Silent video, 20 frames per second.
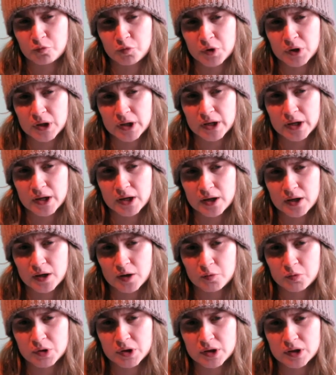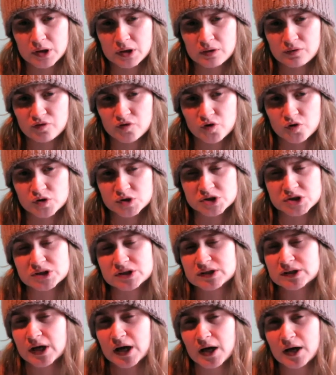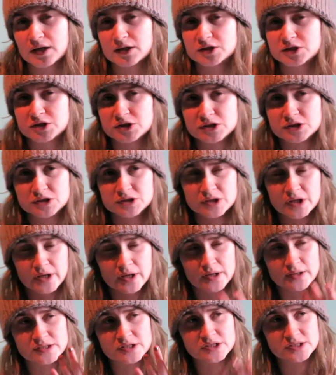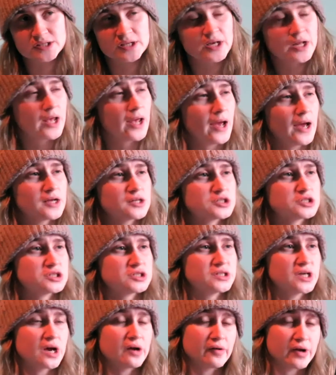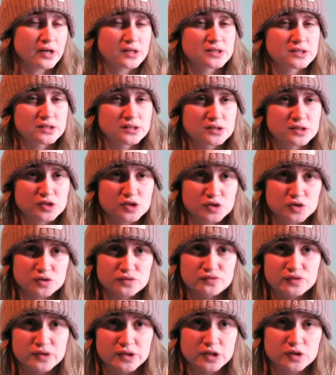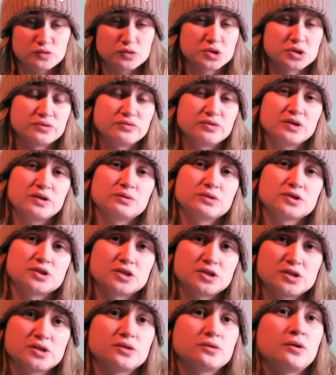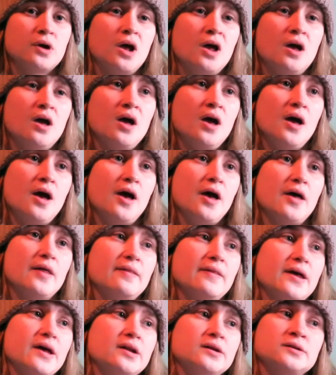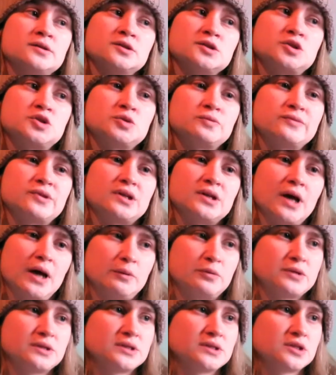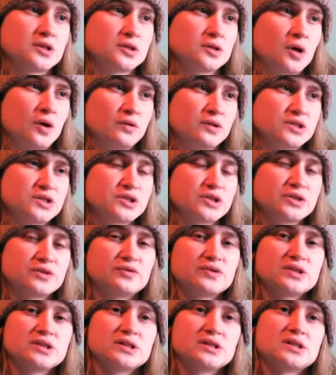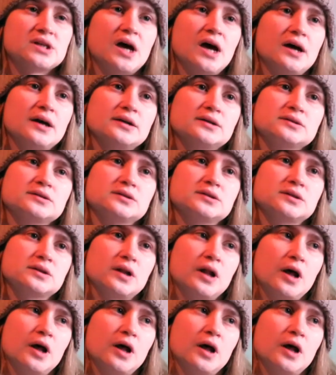play, I believe, or she's in it and she directs it and stuff, and that's what she really wants to do. And then something happens on the surface, and